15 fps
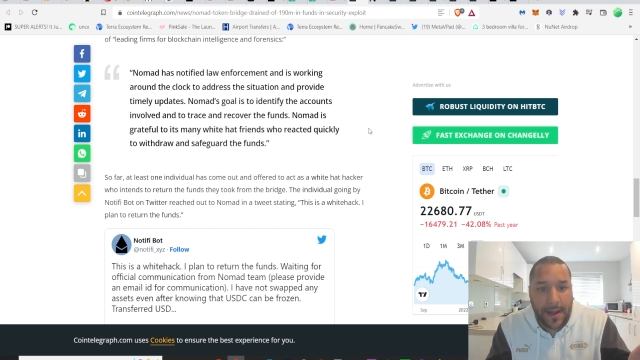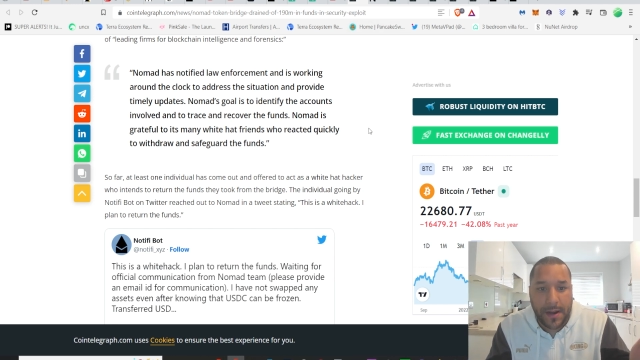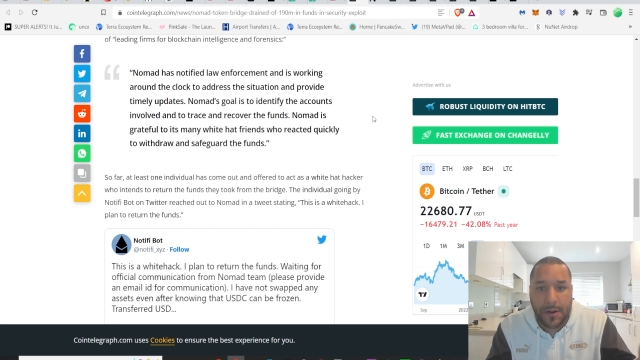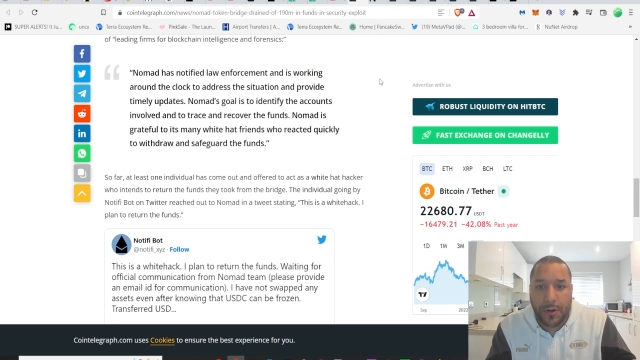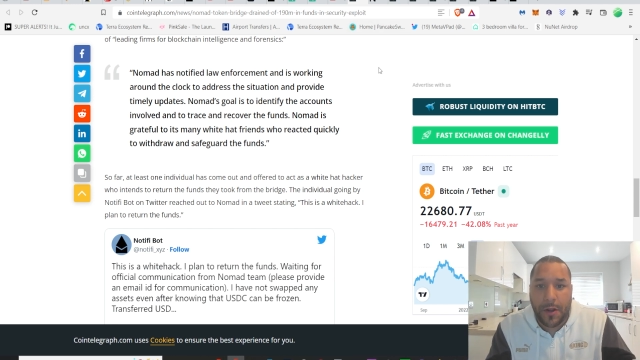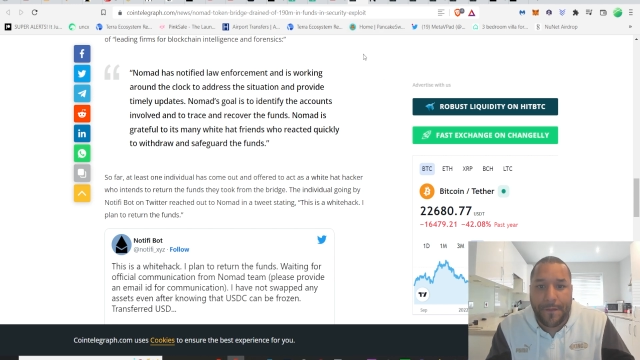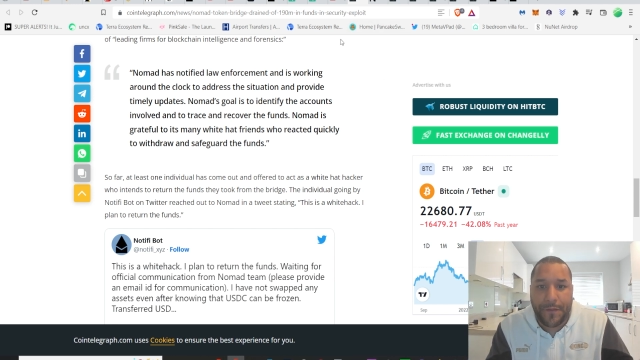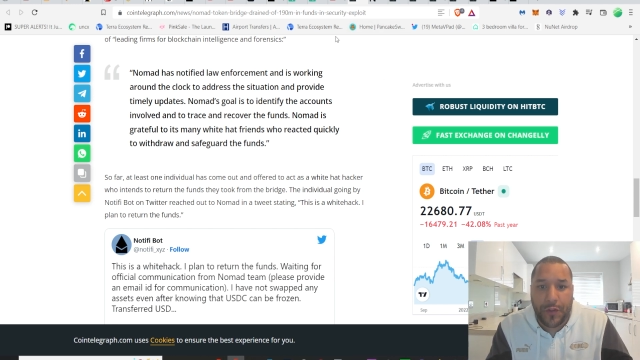I
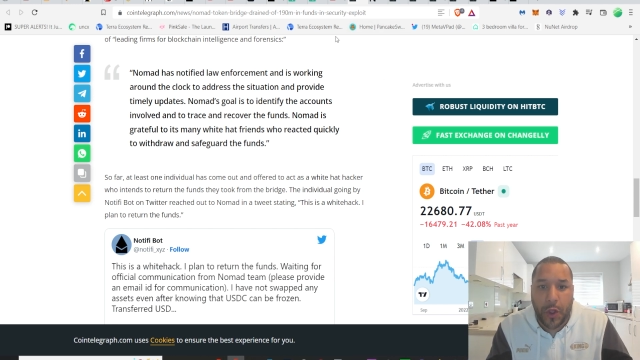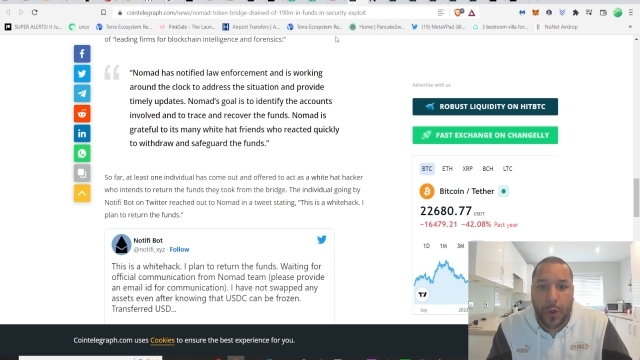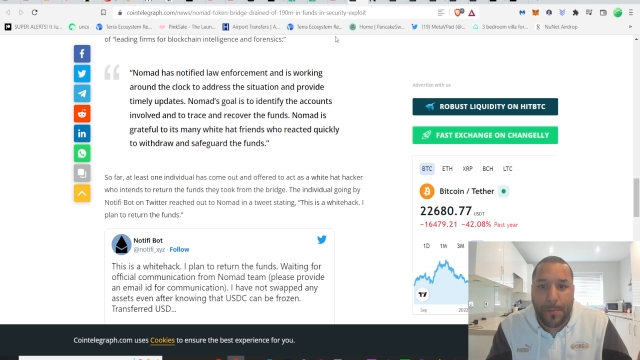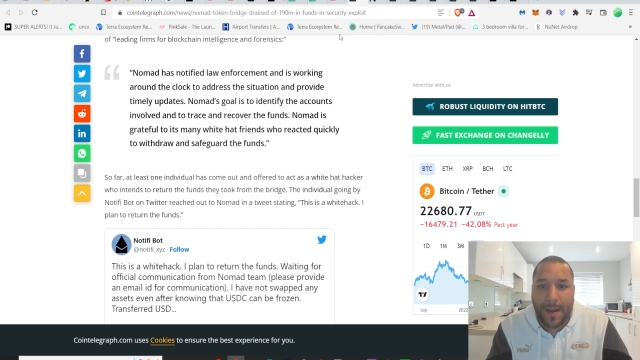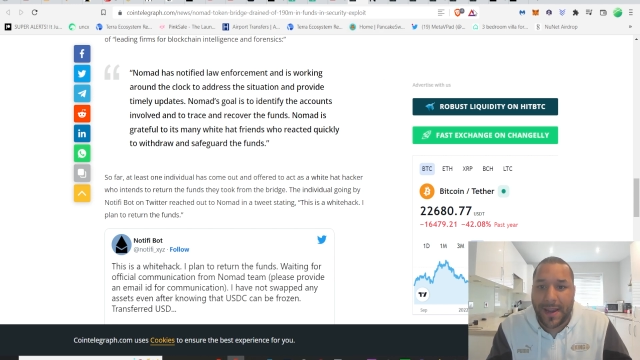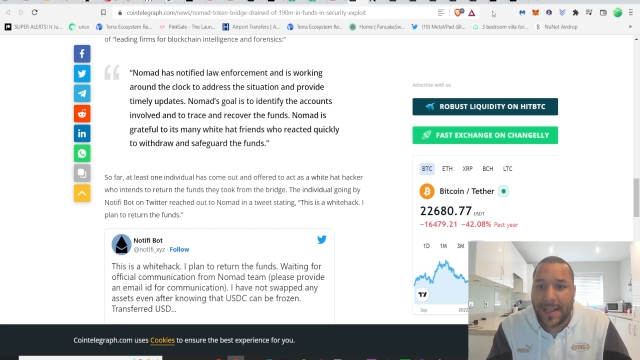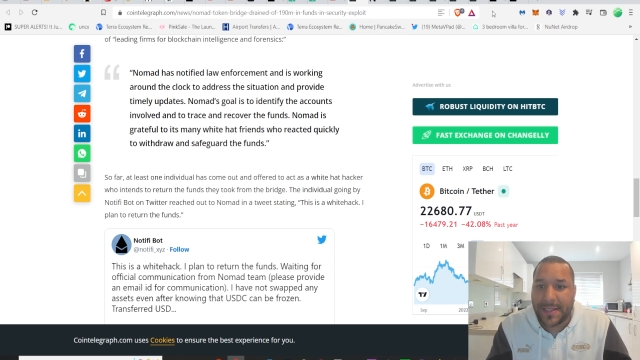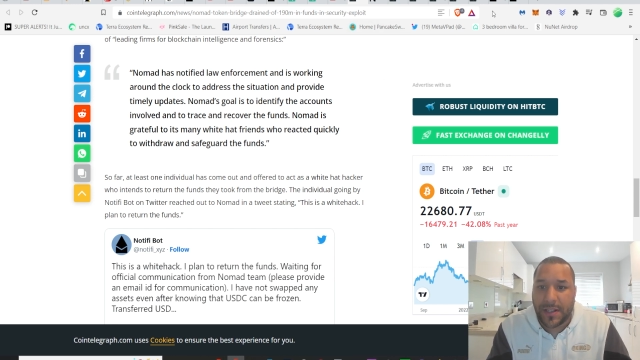don't know if
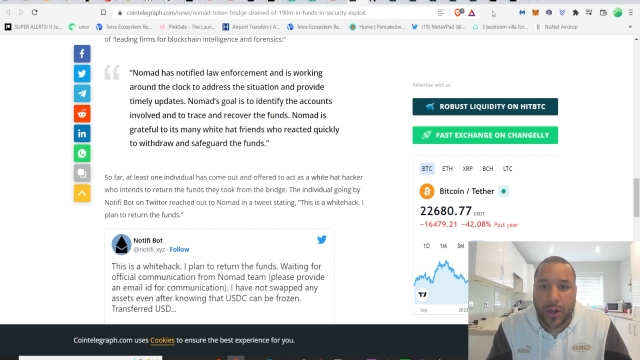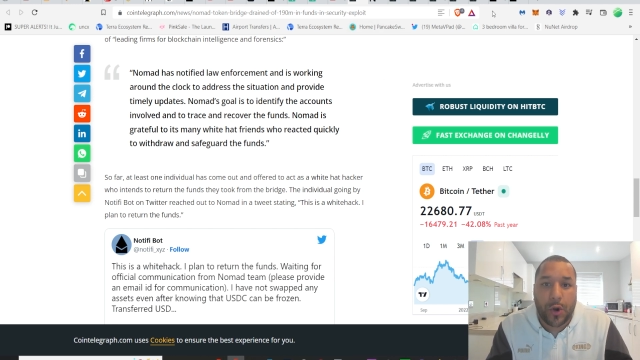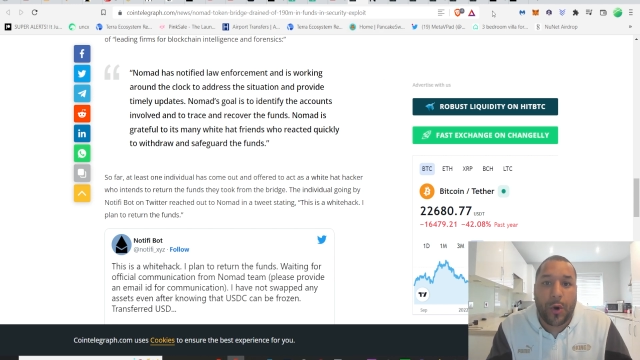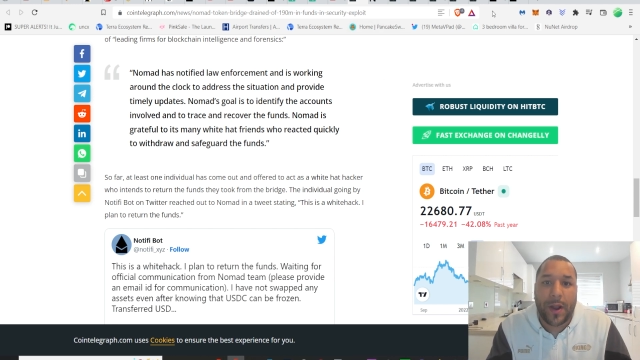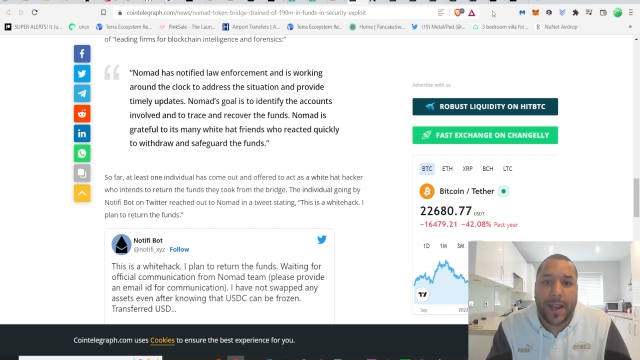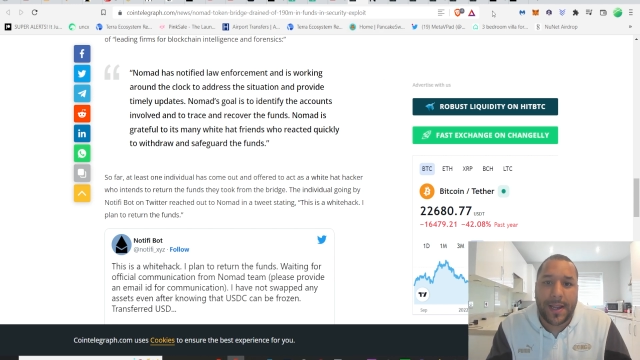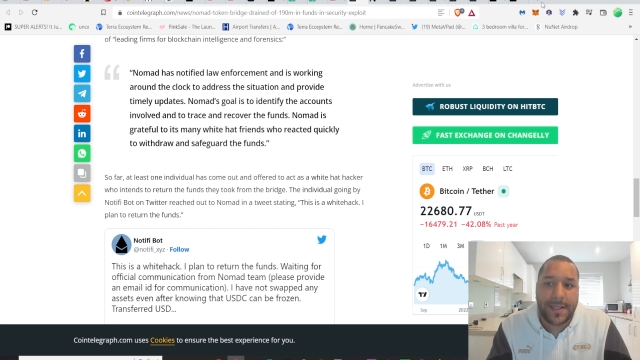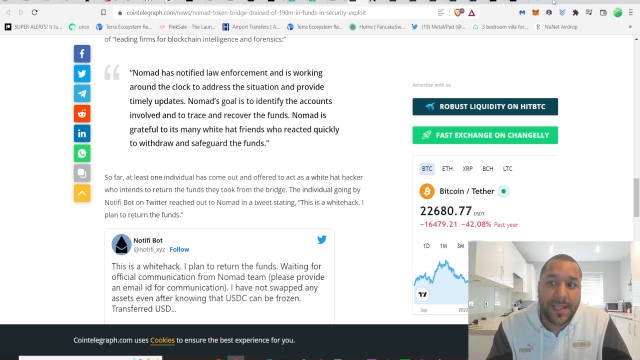NOMAD is a
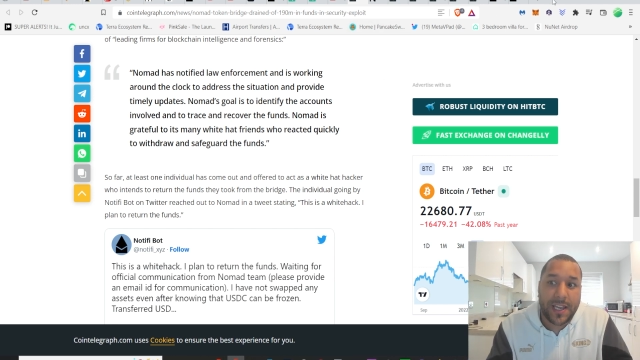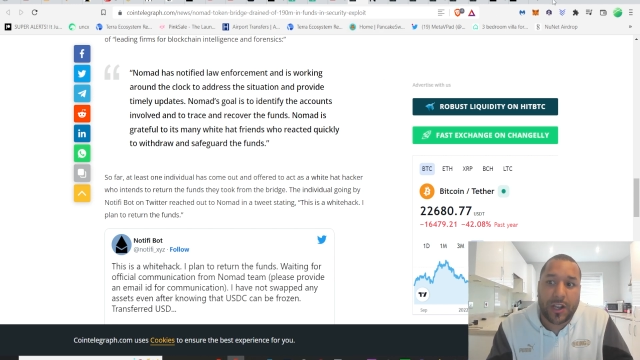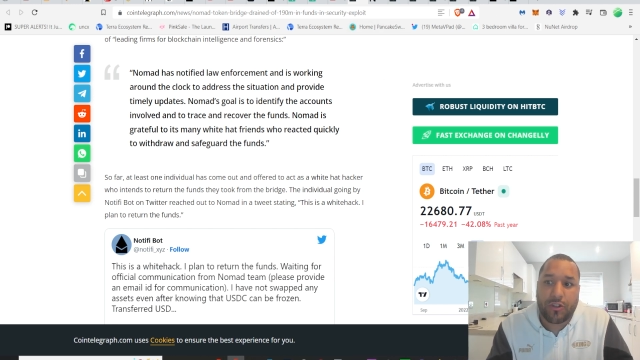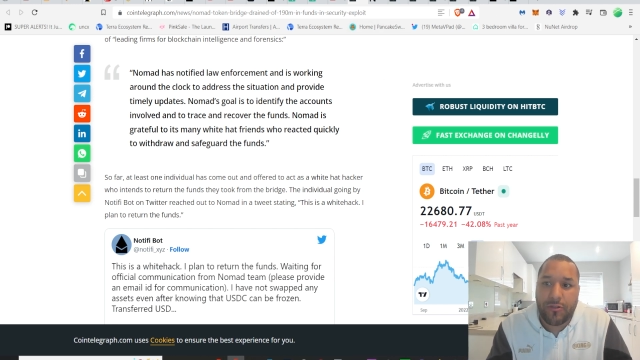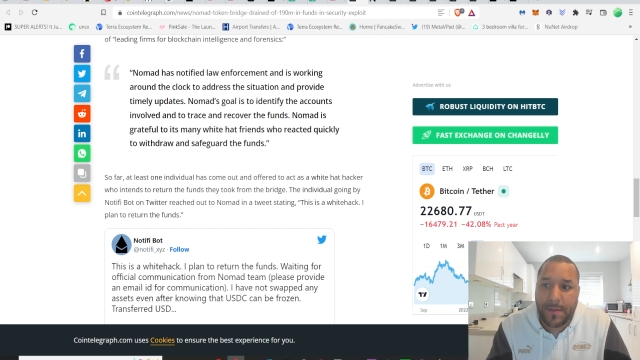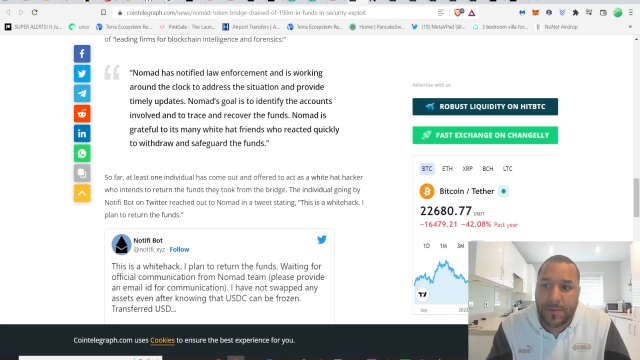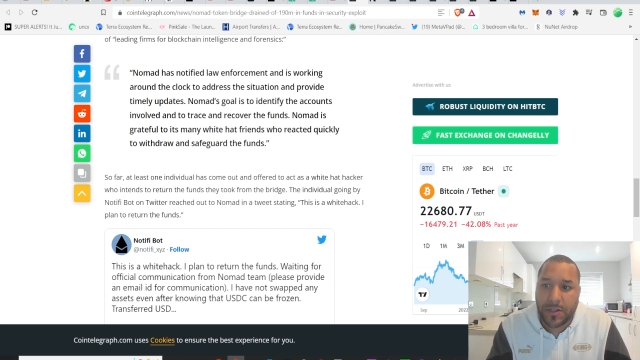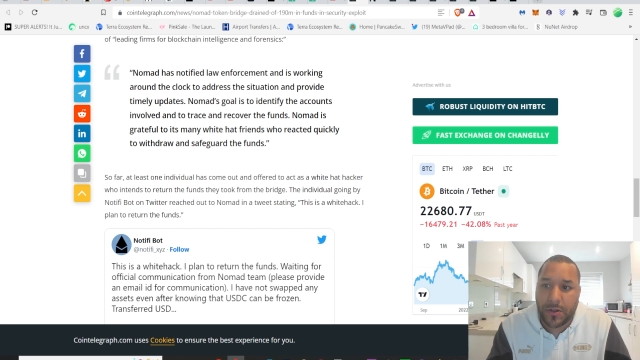coin. Is it a
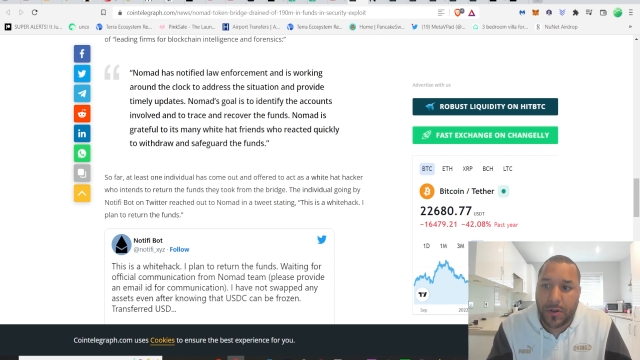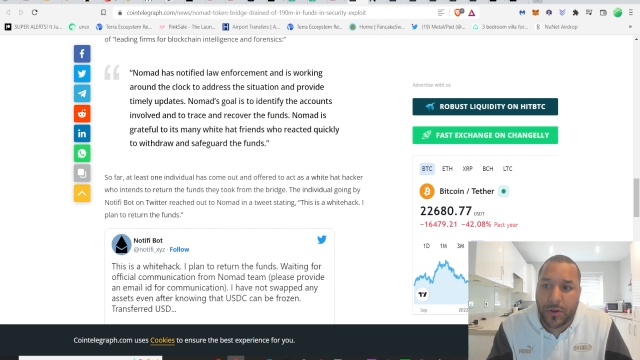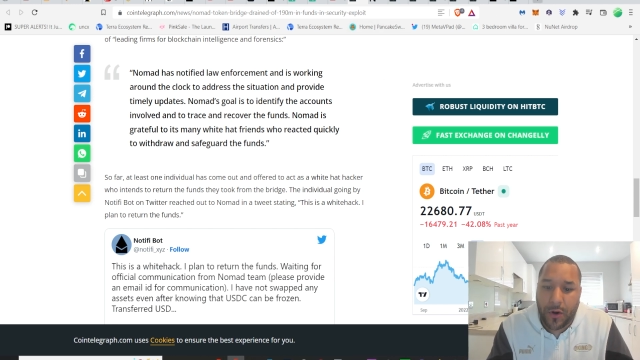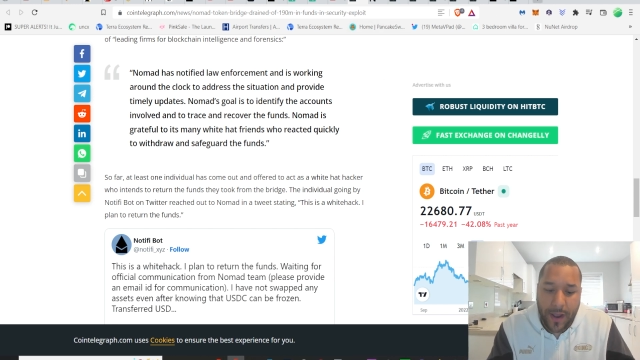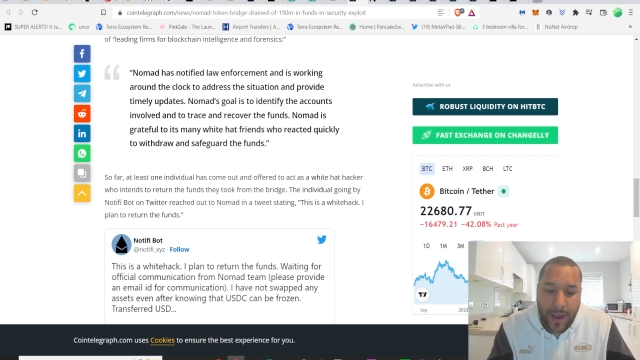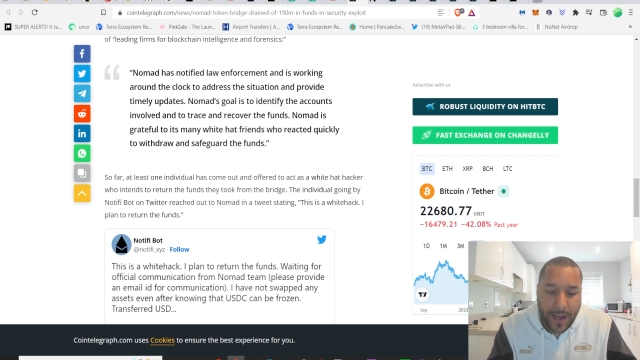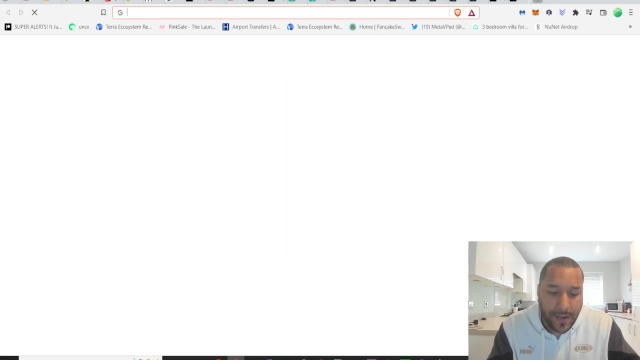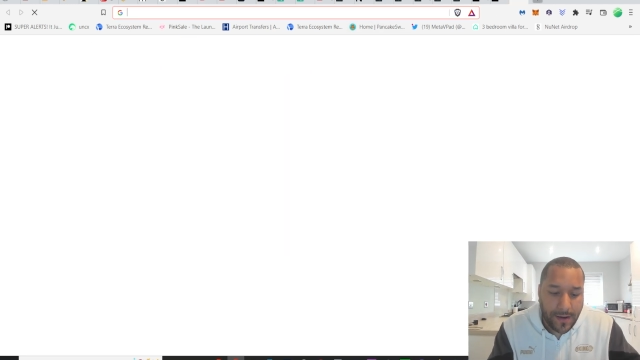crypto
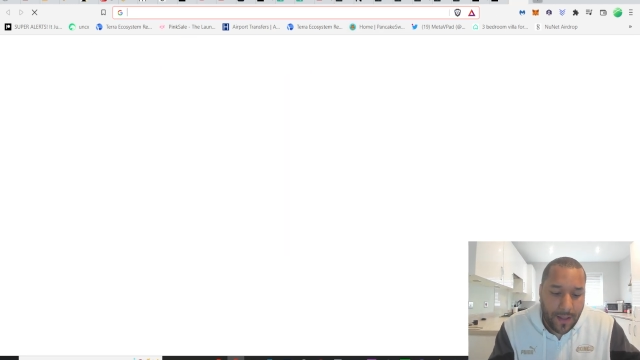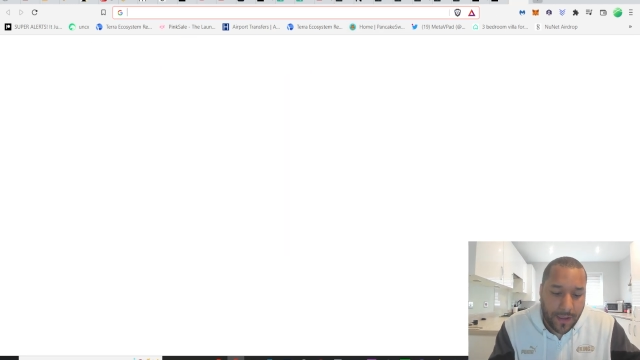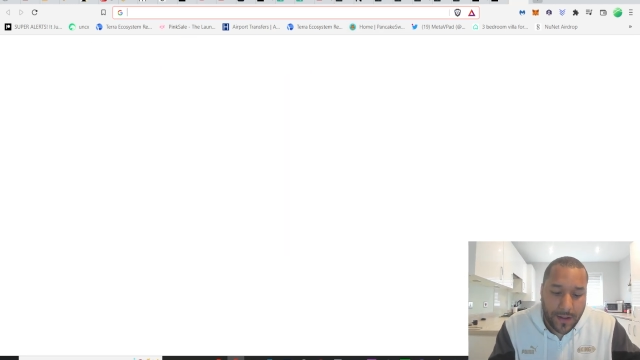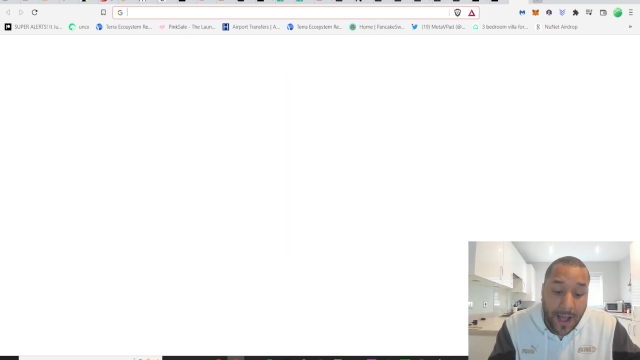coin?